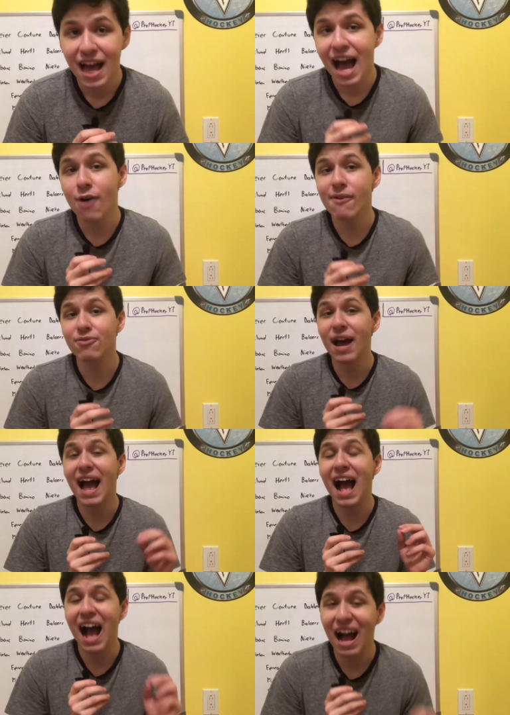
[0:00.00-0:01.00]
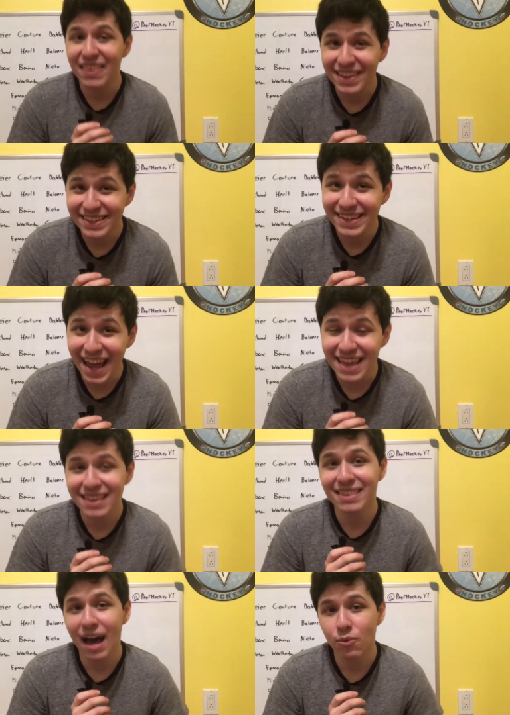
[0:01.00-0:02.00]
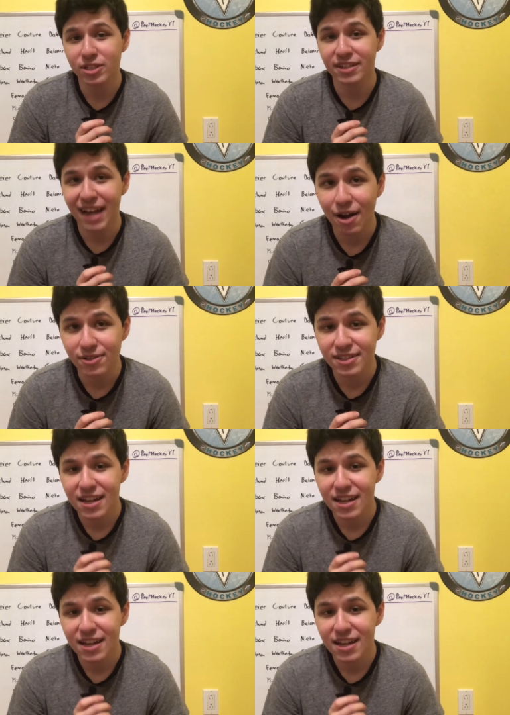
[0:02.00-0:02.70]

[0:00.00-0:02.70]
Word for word: However, the day that that was announced,